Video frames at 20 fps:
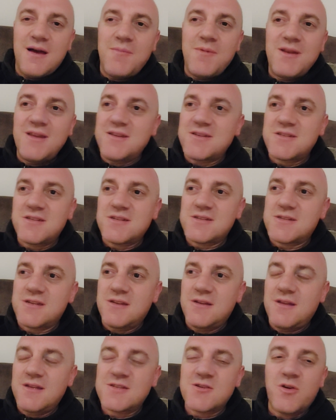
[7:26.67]
I mean,
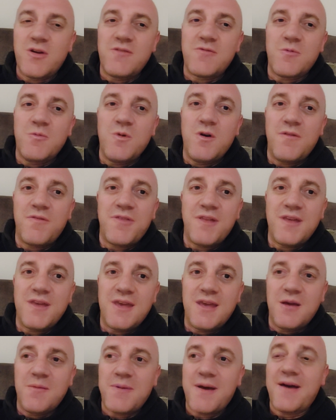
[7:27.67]
it's not even worth
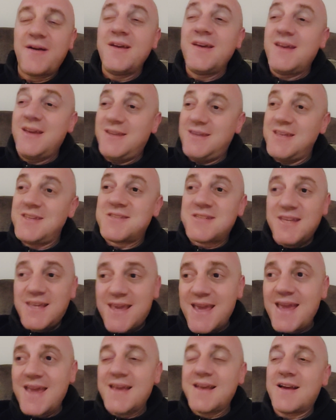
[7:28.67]
thinking about. He needs to
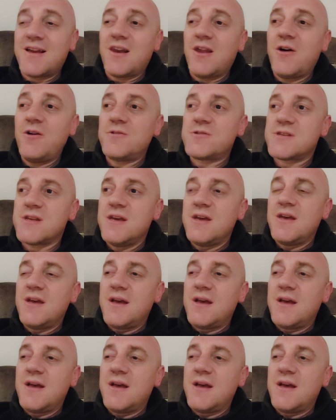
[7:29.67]
get in close.